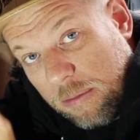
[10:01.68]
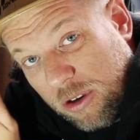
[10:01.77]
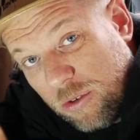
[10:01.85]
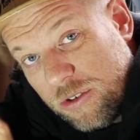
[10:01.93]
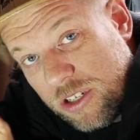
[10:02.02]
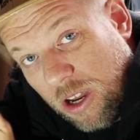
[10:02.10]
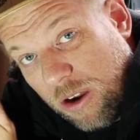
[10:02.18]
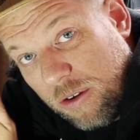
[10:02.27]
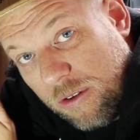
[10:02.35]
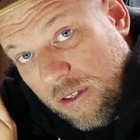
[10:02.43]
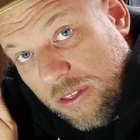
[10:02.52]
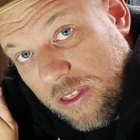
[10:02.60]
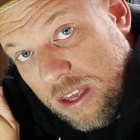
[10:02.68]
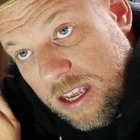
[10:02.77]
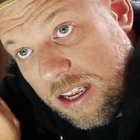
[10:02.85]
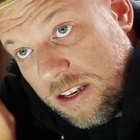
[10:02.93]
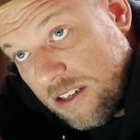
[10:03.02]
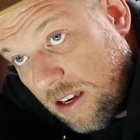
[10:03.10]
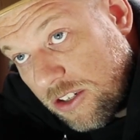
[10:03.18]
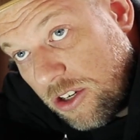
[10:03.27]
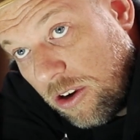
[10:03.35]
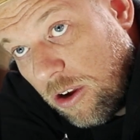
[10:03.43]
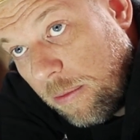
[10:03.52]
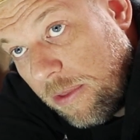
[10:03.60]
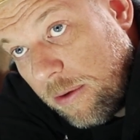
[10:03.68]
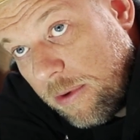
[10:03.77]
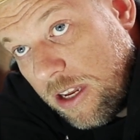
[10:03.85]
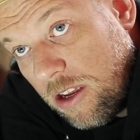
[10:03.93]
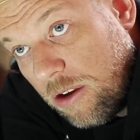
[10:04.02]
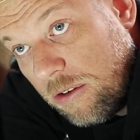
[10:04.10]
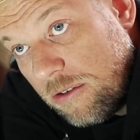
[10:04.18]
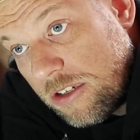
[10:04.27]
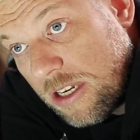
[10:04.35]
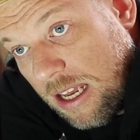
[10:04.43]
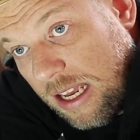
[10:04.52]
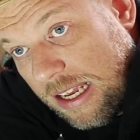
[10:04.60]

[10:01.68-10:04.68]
but also the induction hob that we use